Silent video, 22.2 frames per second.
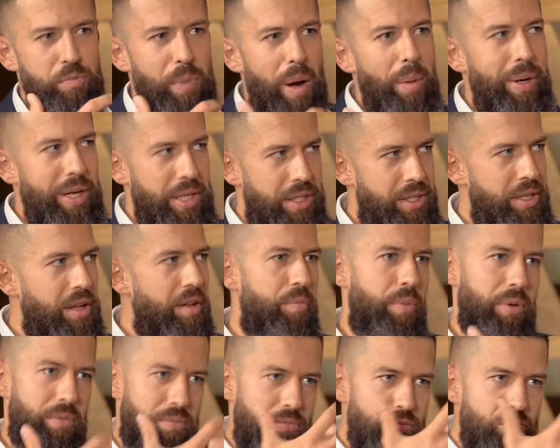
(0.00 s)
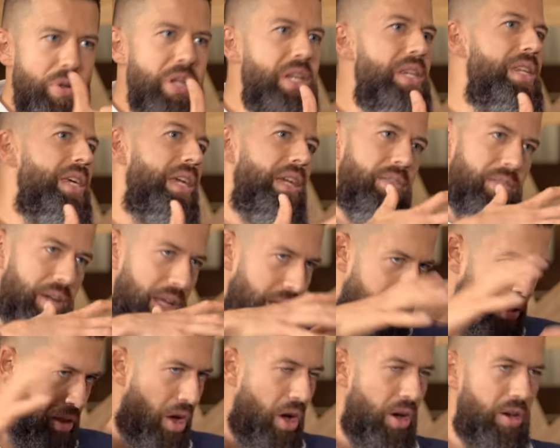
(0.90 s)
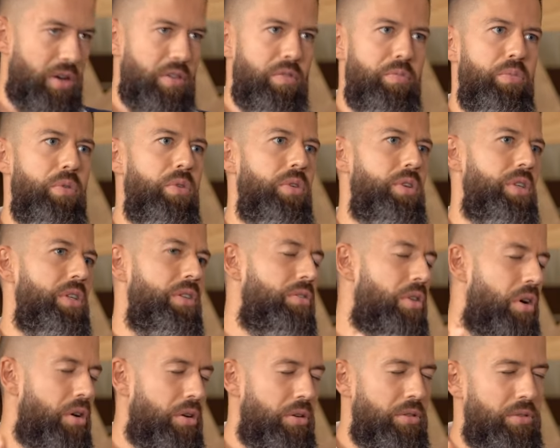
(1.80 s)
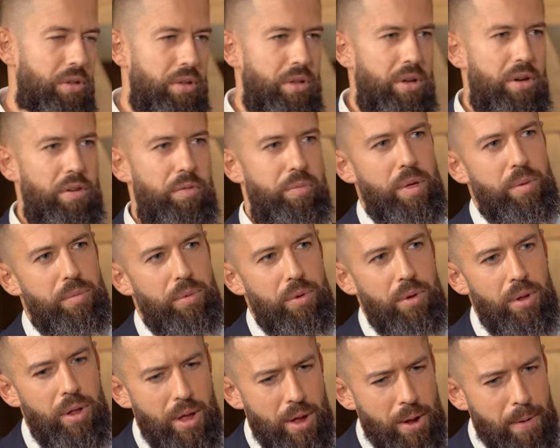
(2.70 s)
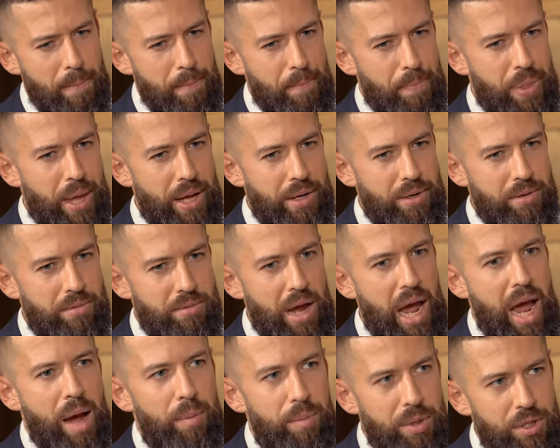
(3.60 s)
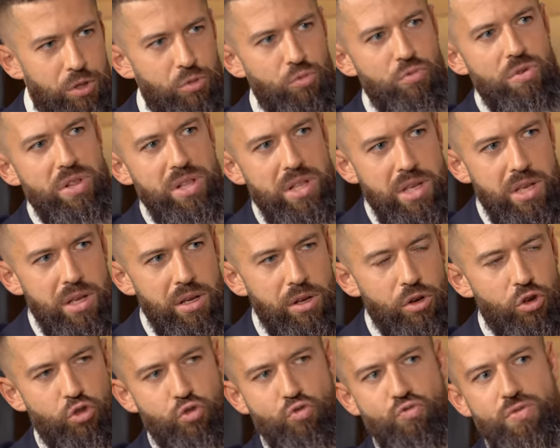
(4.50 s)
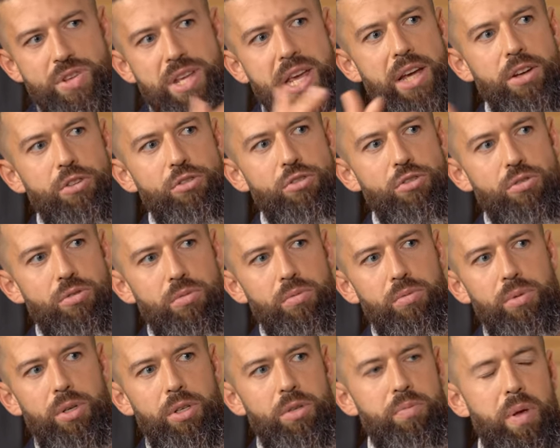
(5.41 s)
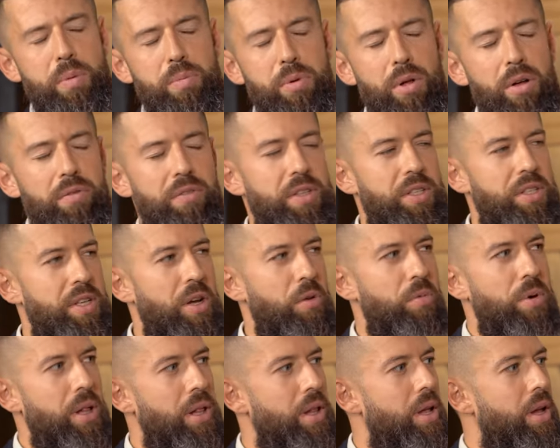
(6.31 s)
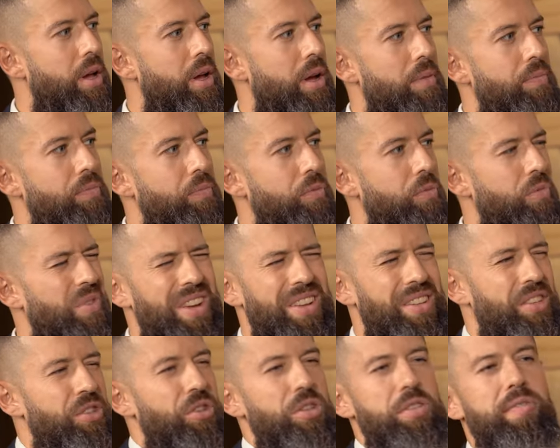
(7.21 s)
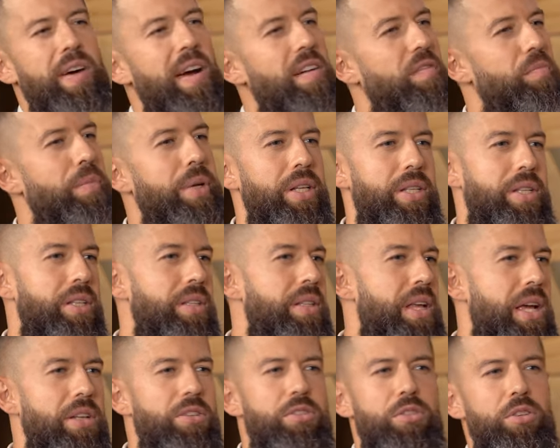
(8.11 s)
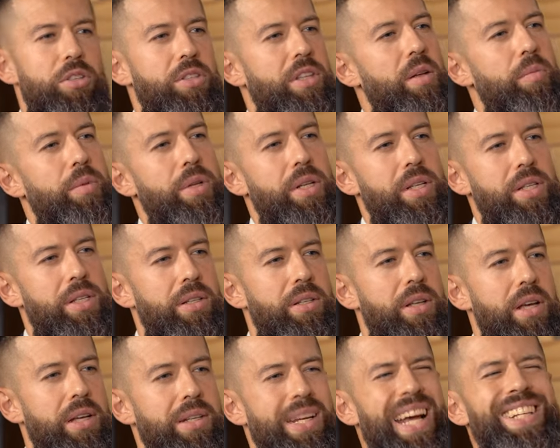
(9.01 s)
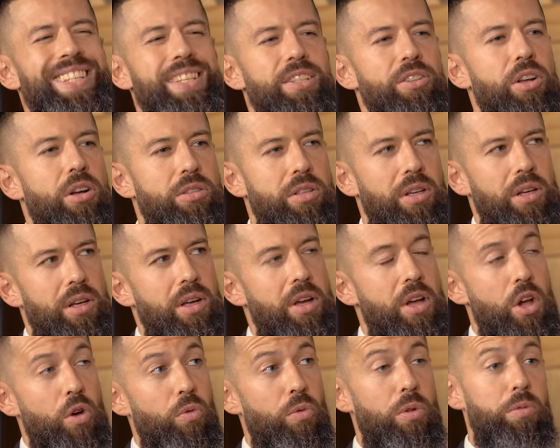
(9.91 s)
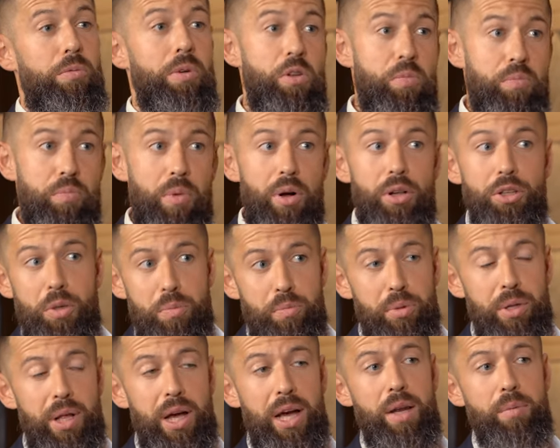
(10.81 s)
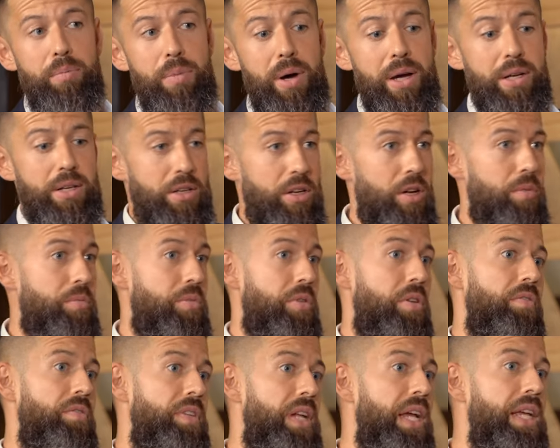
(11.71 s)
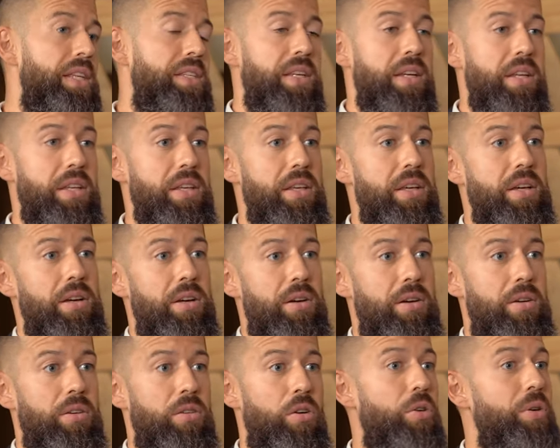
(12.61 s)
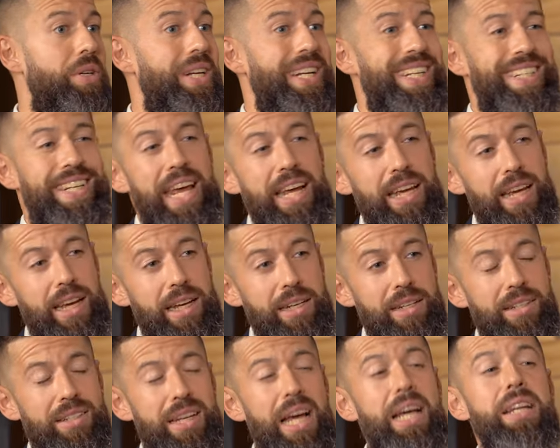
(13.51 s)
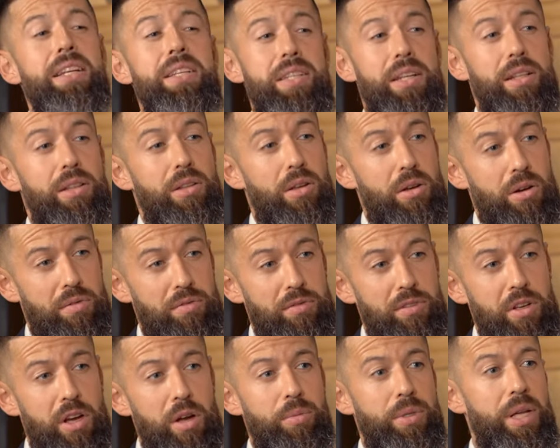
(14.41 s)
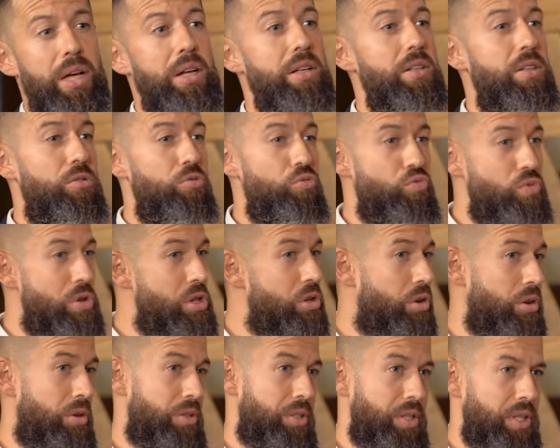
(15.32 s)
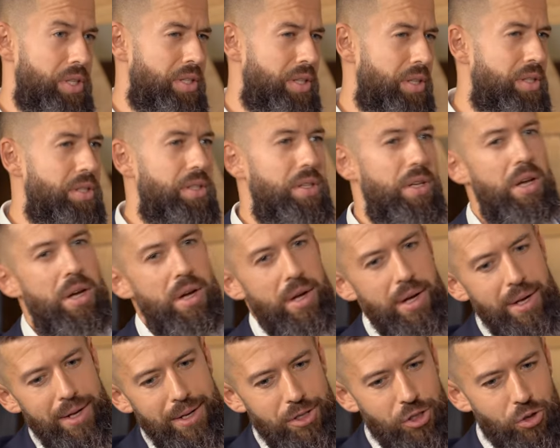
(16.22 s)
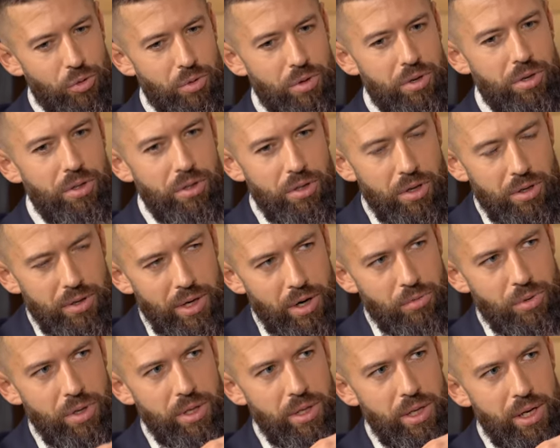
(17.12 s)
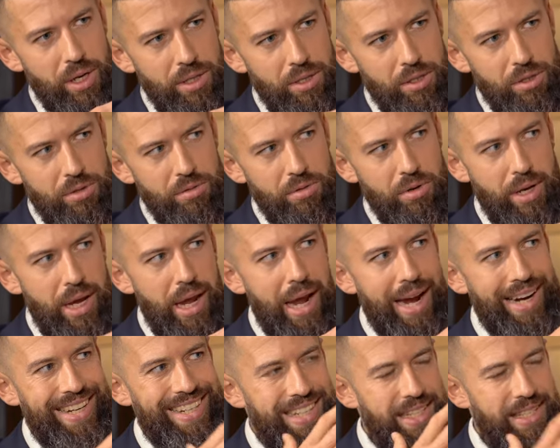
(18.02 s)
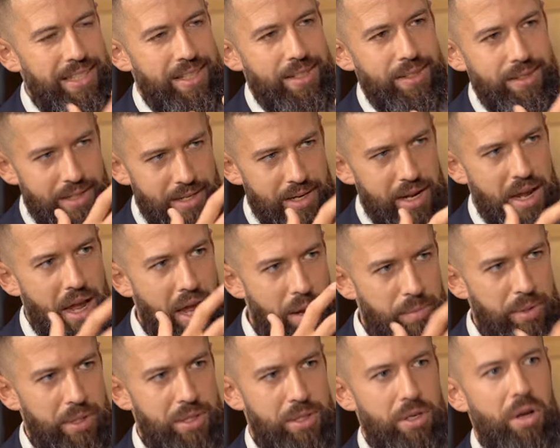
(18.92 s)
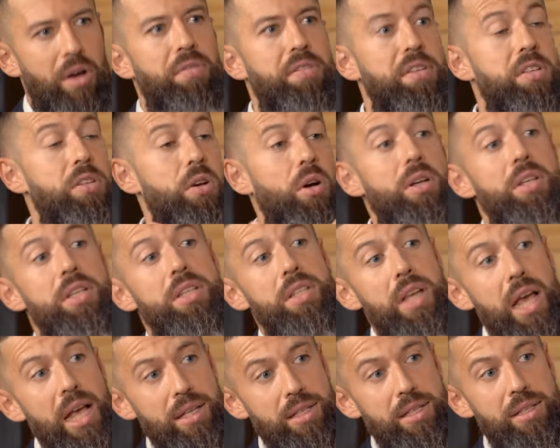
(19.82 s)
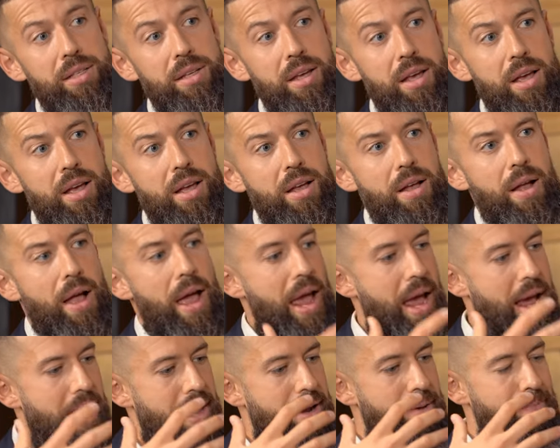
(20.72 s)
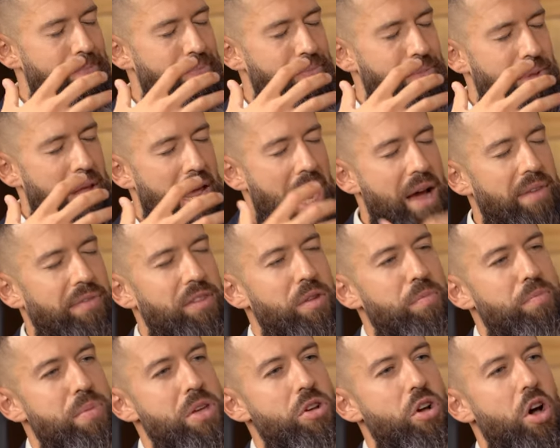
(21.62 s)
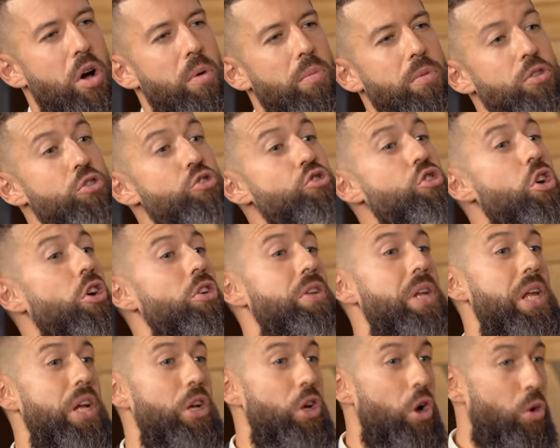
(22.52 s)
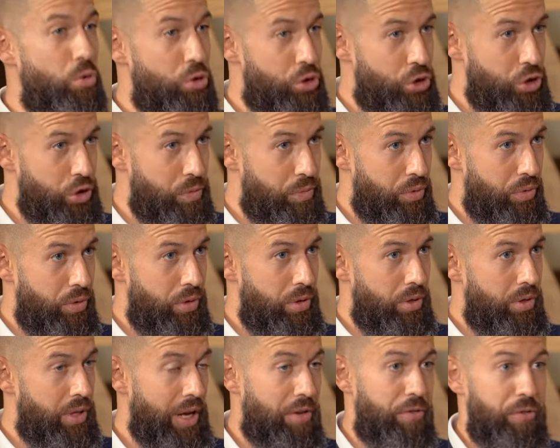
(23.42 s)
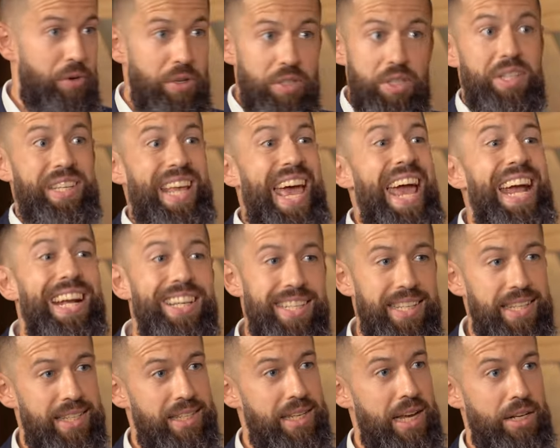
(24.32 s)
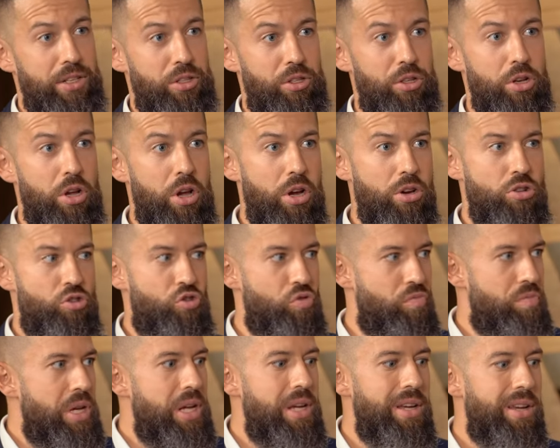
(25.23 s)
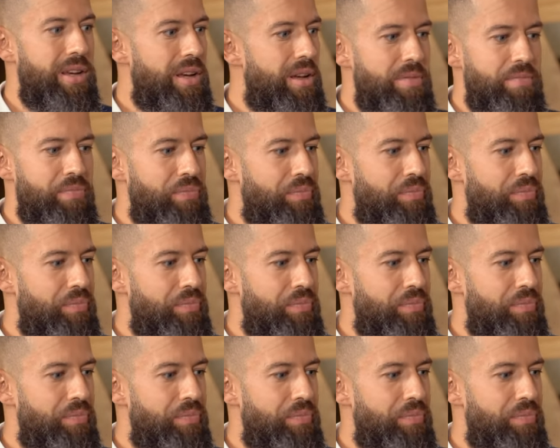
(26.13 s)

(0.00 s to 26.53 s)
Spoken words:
just by myself, but reading a lot of books and talking to a lot of people, that habits really create you. Because people often say, well, it's just 5 minutes a day, it's just 10 minutes a day, that's nothing. Well, when you multiply it by the number of days in a year or in a decade, that is a lot of time, that is real consistency. So early on I realized, okay, I need certain habits of success and they have to become non-negotiable. Like for instance, exercise, to me,